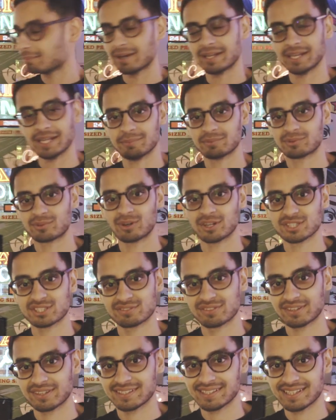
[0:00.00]
My name's
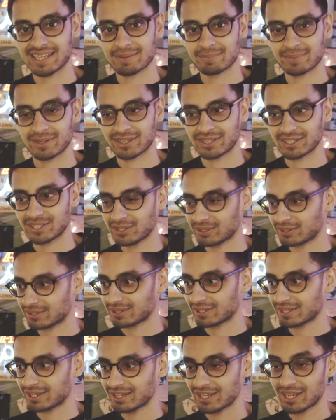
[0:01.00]
Raja Virdi. I'm a
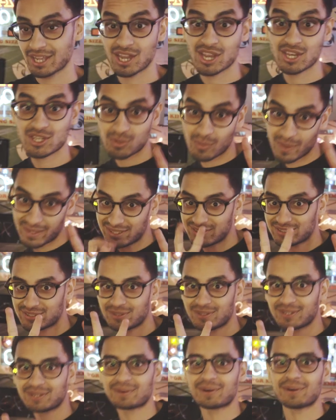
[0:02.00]
young
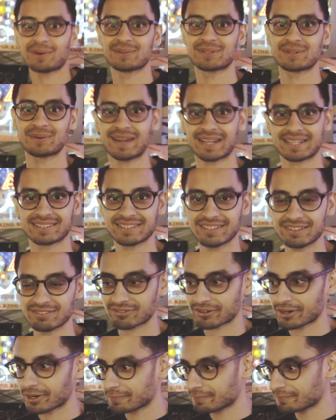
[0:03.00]
22-year-old director
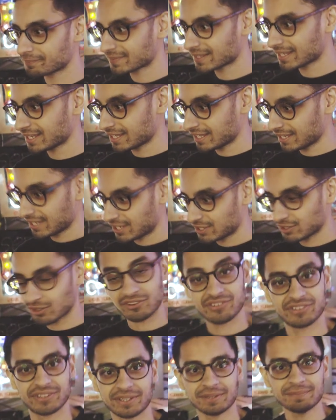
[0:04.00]
from
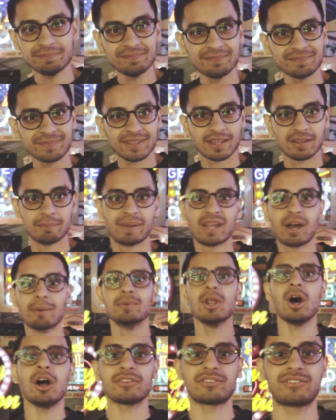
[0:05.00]
Nottingham. Big up
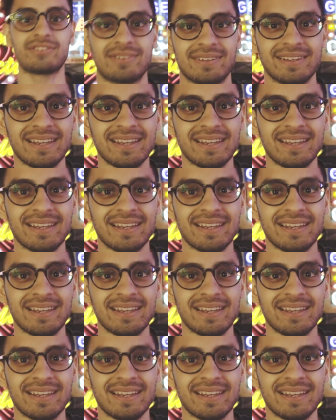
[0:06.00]
Notts.